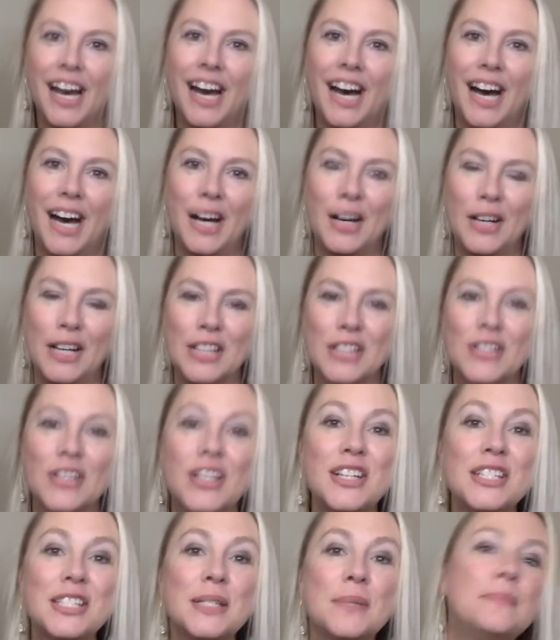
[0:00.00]
All right, so
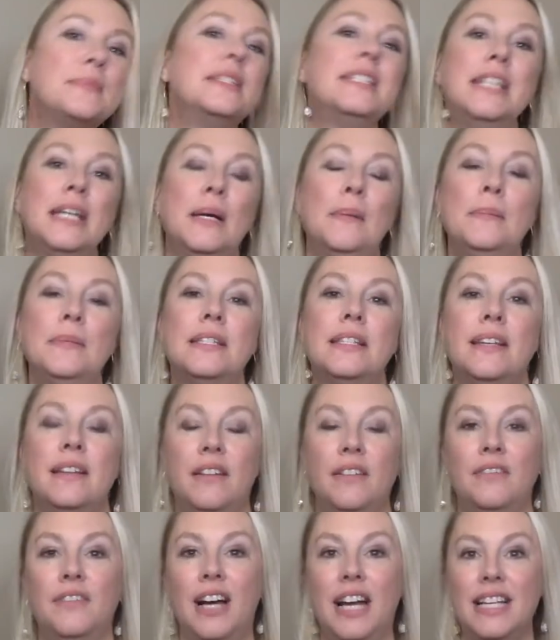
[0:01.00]
there's some tips and
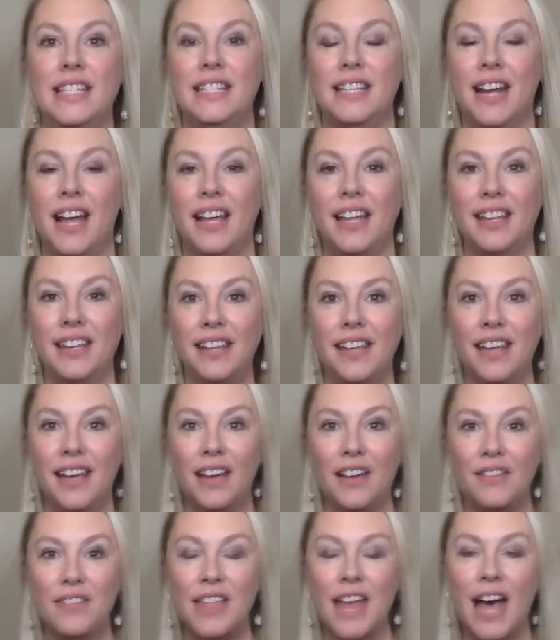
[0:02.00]
advice that I can
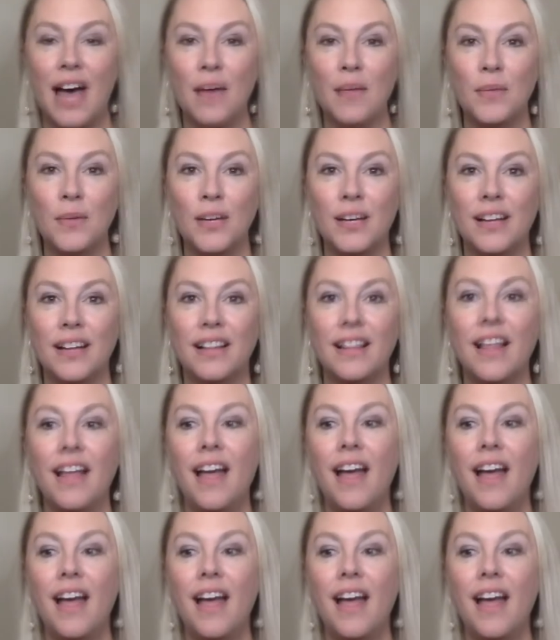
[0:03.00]
give that will